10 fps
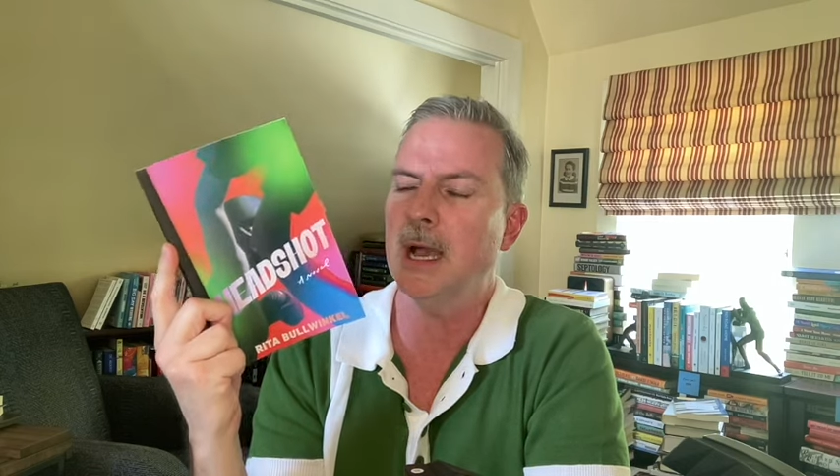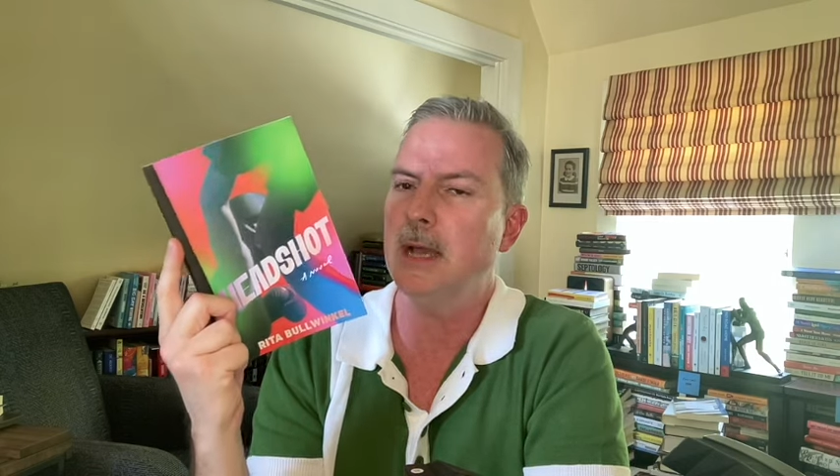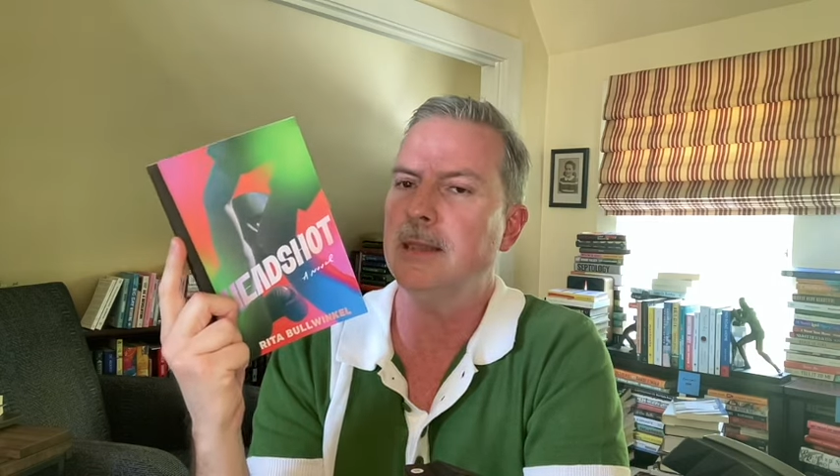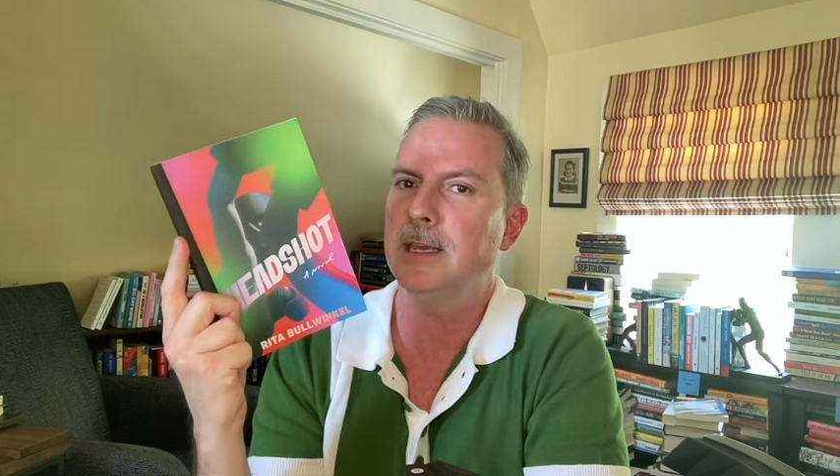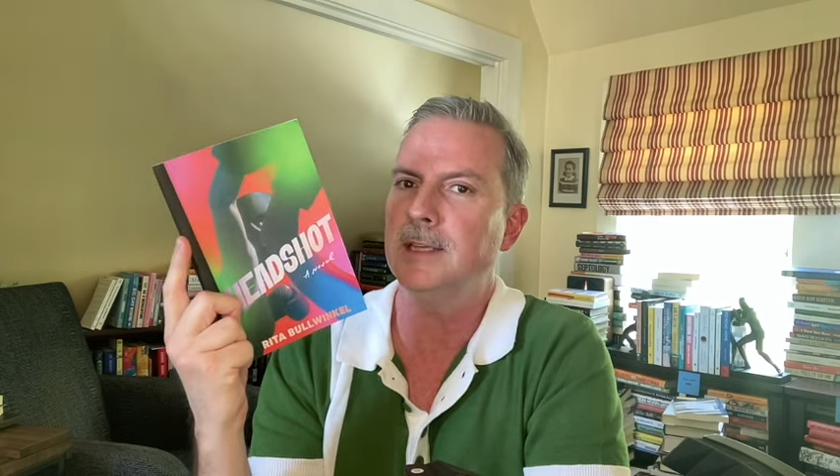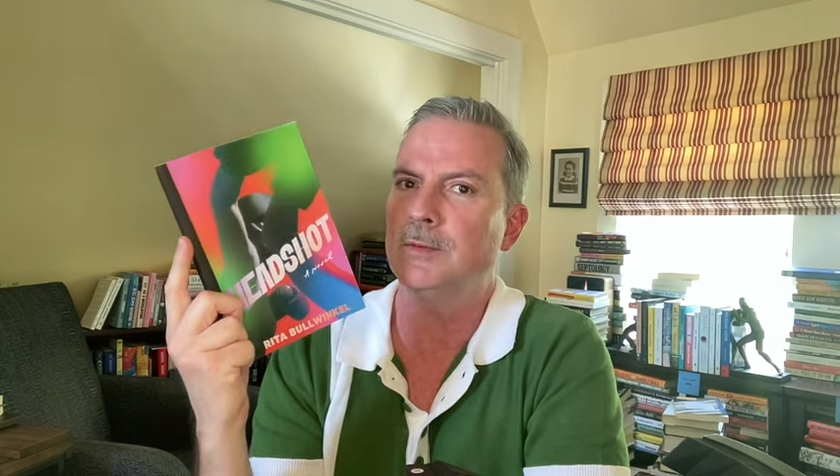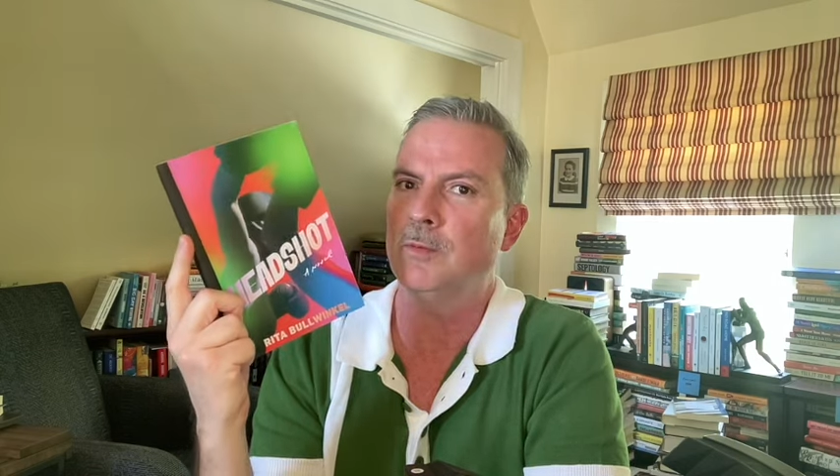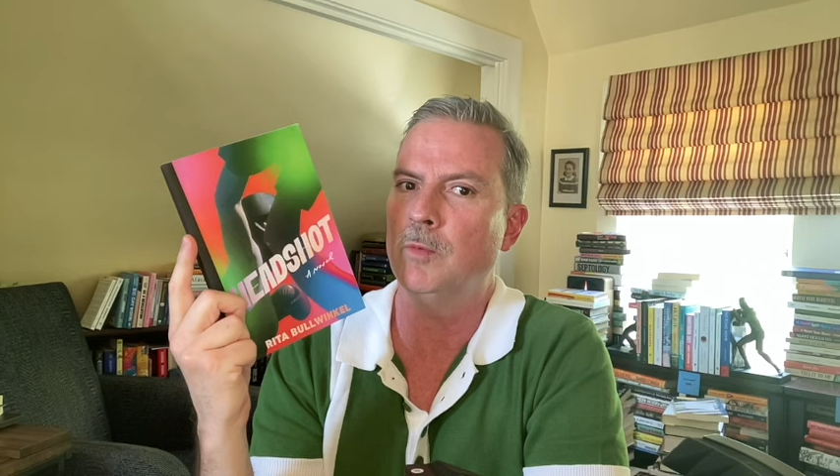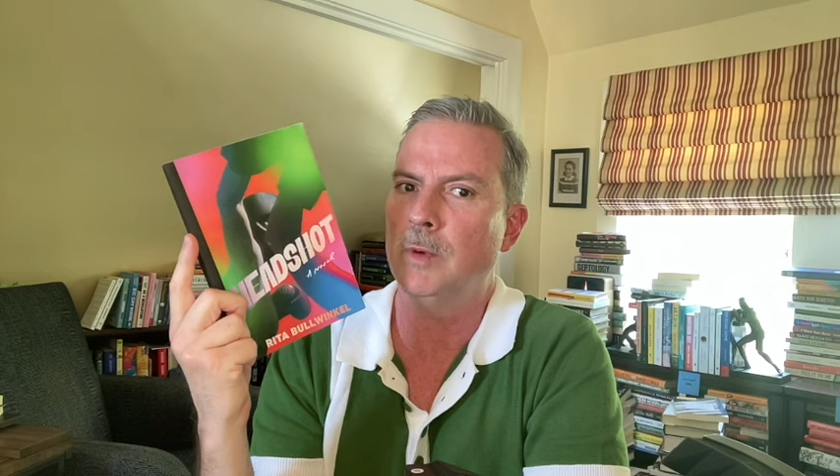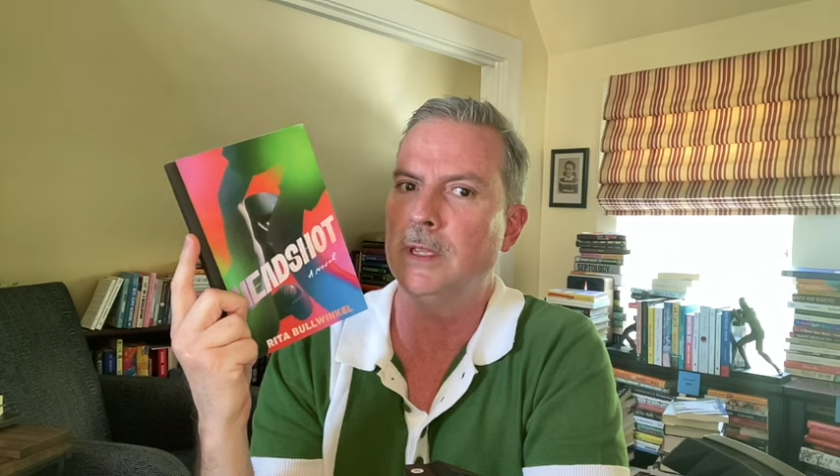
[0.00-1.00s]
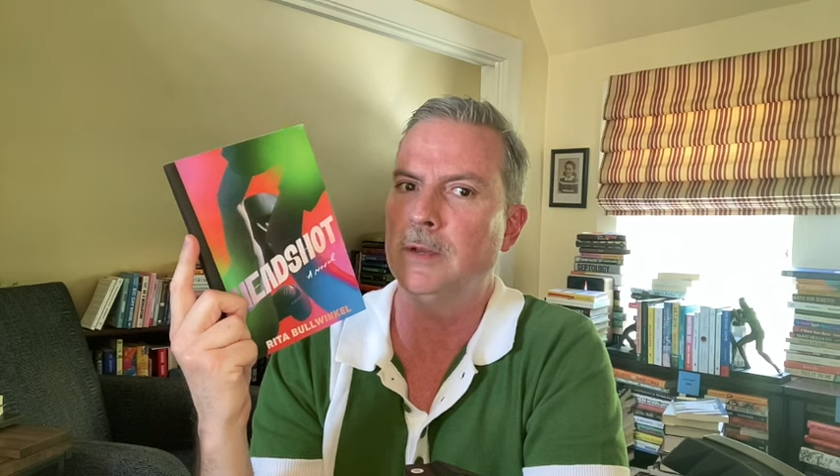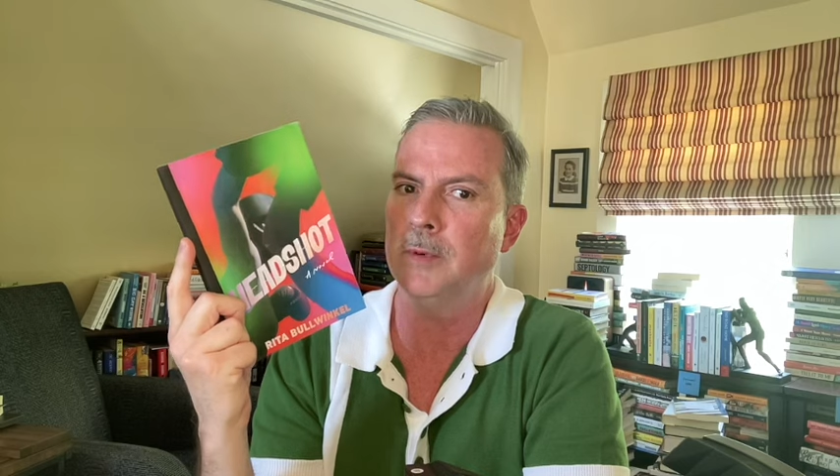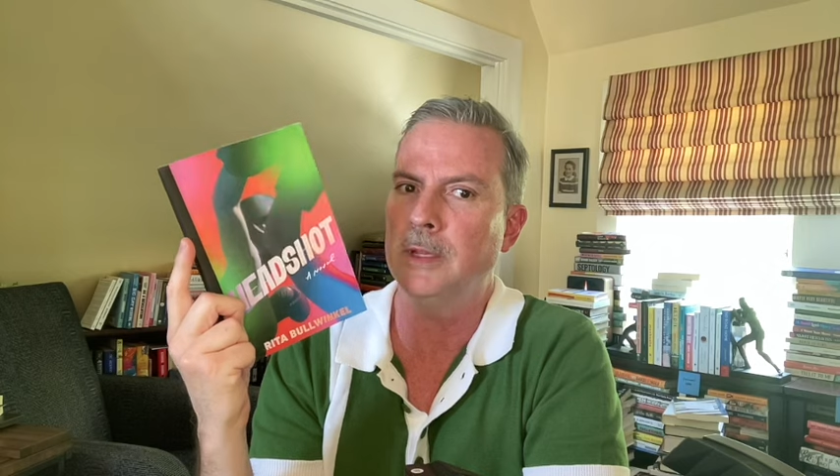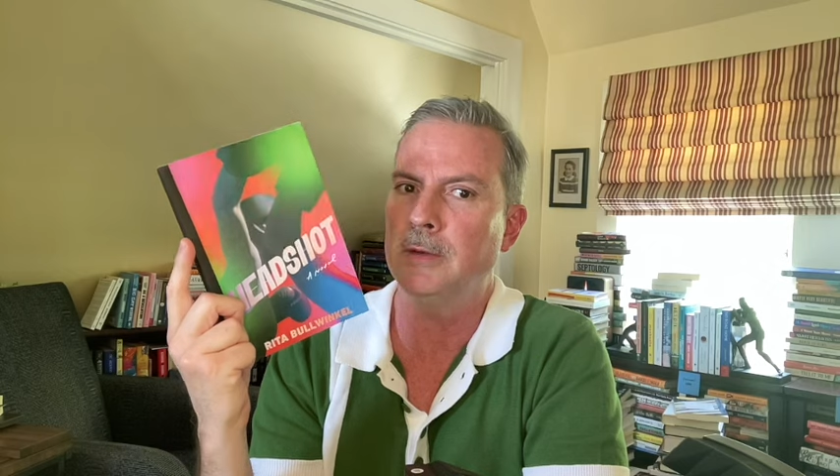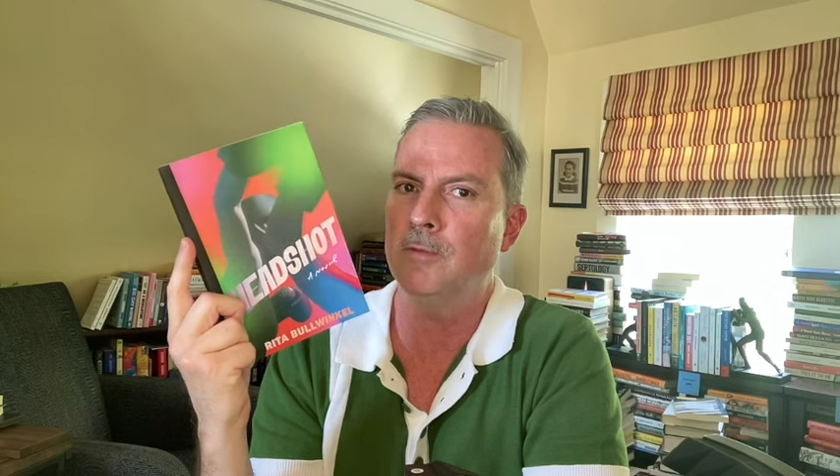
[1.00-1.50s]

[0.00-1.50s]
I think it's a really, really,